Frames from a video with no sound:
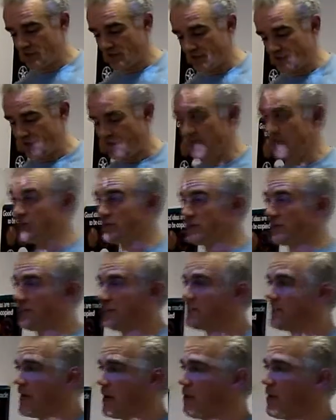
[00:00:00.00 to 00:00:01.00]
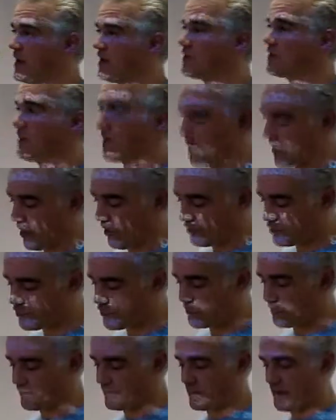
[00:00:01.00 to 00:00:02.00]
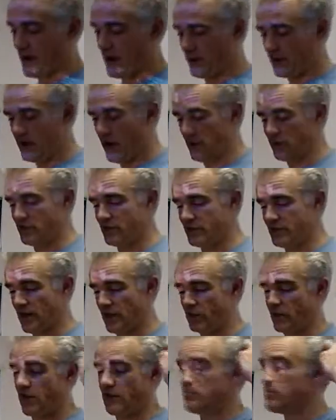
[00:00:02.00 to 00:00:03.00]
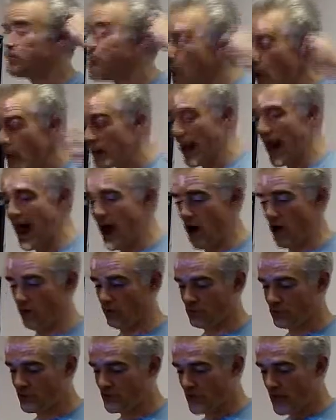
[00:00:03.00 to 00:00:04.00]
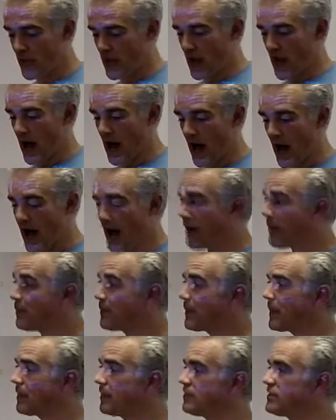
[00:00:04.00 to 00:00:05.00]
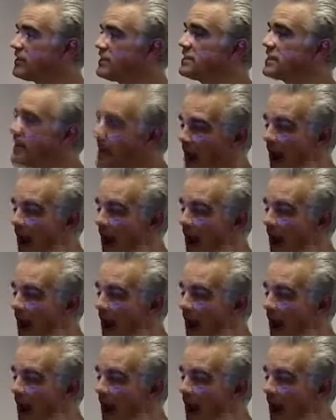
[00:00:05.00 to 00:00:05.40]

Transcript: that the DCMS, the cultural se culture secretary, put out um, to see